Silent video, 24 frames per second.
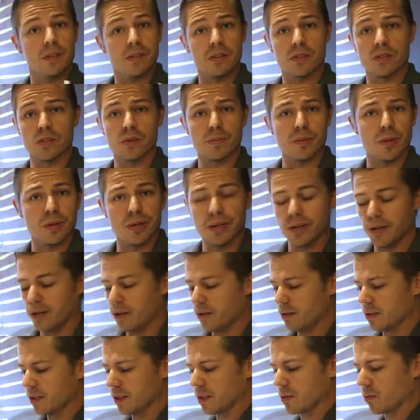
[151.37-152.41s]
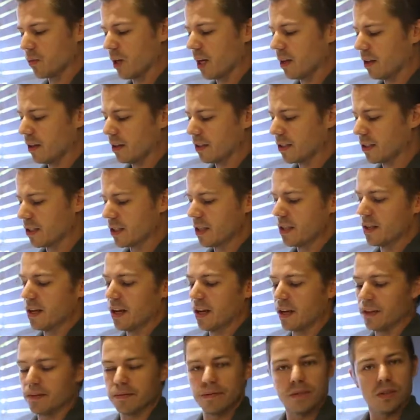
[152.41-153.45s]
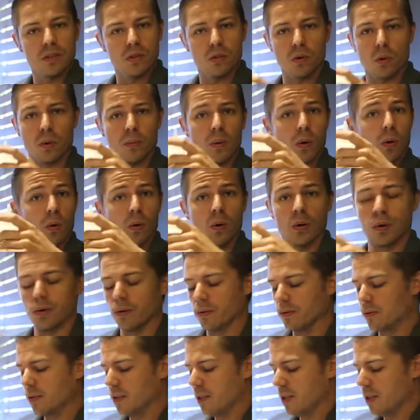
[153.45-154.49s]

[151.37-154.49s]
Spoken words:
superheroes as well as the normal oil.